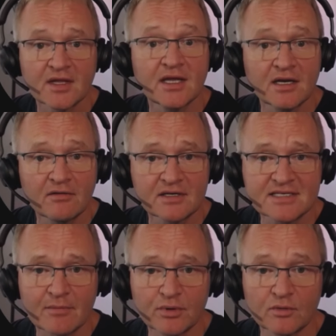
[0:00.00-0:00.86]
In our
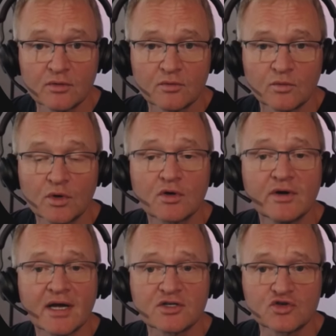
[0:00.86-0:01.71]
example, we'll
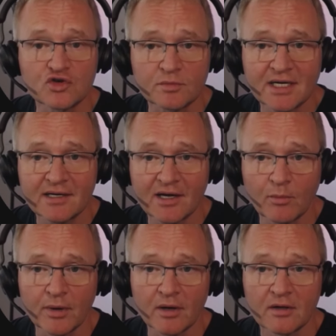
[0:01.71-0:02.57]
create a drop-down
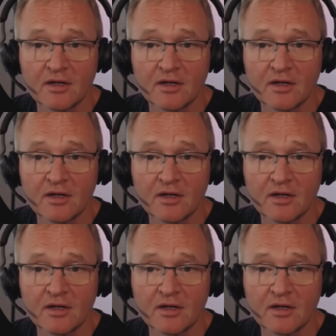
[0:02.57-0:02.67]
helper